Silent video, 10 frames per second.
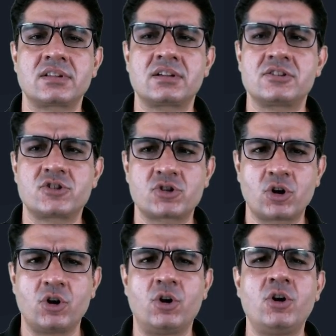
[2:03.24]

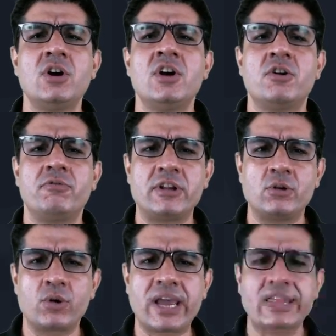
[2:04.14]
So when you
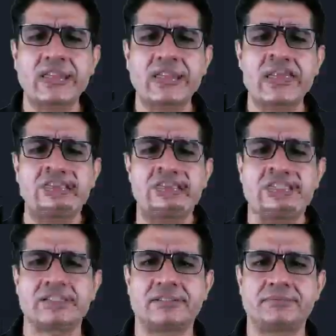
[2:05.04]
look at
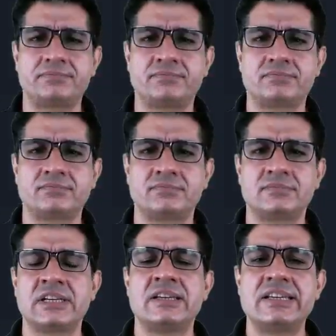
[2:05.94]
this,
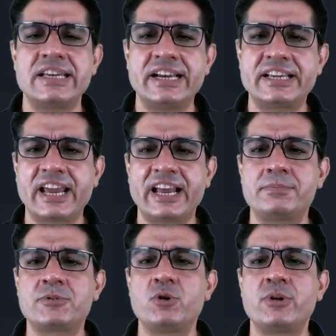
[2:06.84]
it
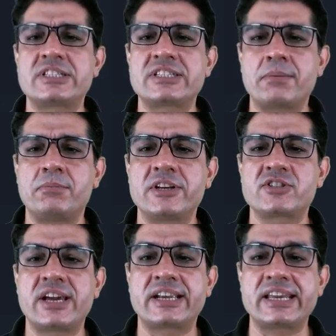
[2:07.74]
helps you establish
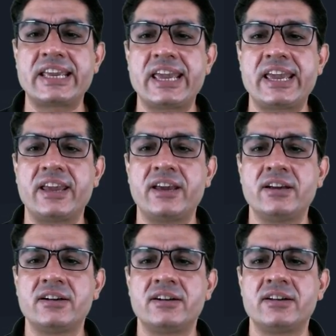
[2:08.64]
that A
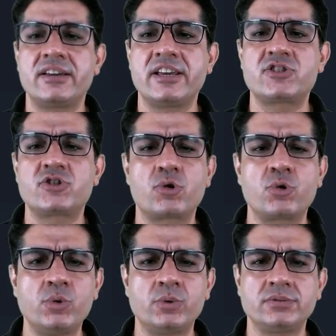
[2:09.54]
is
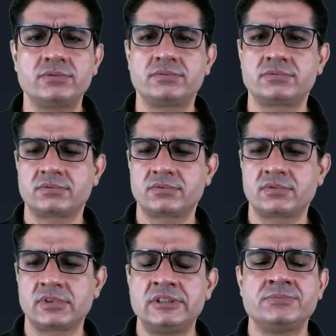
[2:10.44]
true.
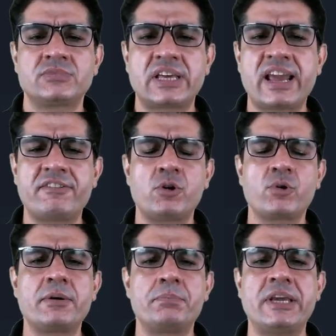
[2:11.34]
Then have a look
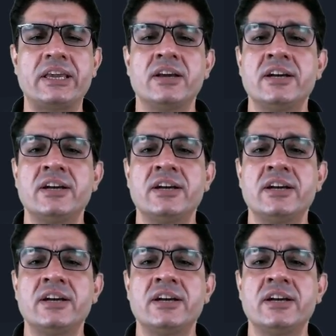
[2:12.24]
at B.